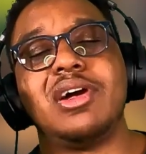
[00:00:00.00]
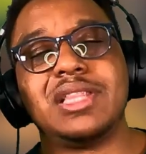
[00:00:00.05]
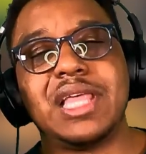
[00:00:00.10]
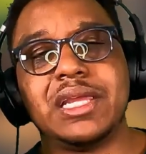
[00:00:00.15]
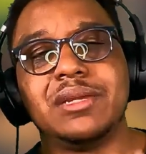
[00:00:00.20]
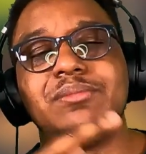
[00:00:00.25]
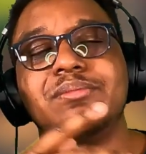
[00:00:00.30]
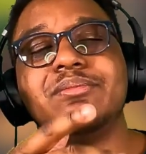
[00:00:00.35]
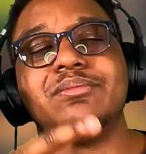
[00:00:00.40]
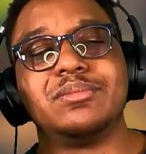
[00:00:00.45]

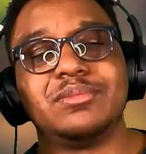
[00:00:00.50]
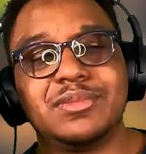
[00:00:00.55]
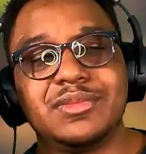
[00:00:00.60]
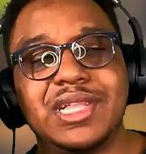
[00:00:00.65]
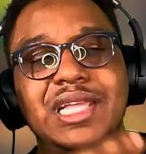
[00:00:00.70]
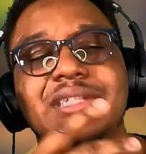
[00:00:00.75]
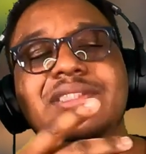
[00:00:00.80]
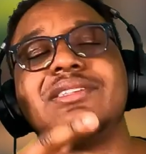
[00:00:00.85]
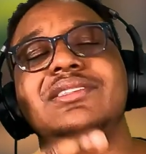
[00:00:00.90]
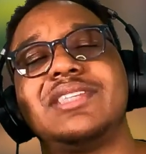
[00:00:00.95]

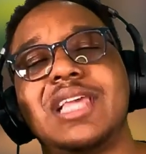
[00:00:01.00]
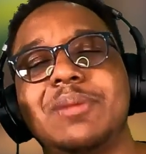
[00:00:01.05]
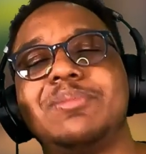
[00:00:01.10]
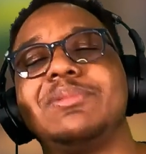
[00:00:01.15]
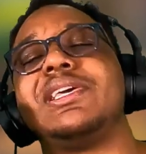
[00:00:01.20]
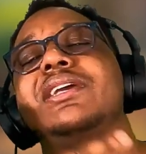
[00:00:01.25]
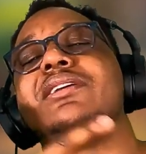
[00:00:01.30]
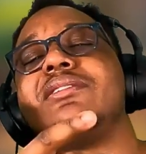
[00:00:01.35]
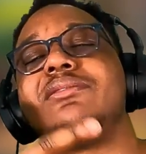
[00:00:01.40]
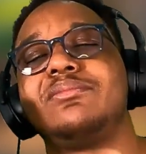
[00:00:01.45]
like the same
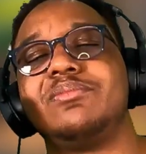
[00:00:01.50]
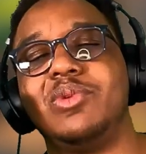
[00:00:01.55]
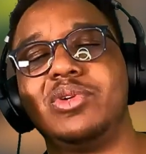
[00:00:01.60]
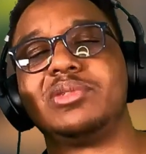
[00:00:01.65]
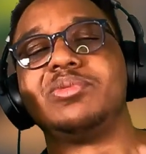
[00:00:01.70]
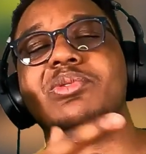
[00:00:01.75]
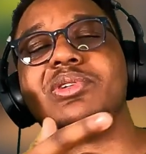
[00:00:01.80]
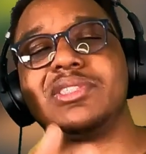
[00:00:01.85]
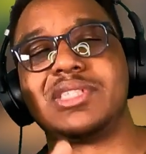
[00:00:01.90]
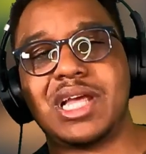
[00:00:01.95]
thing
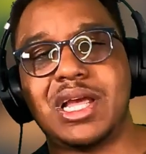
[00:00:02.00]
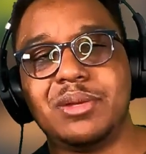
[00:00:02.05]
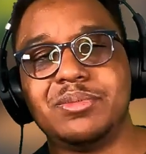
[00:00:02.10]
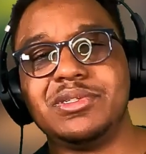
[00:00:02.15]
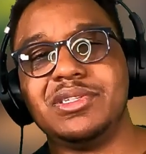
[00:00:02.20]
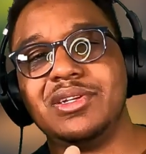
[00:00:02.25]
multiple times,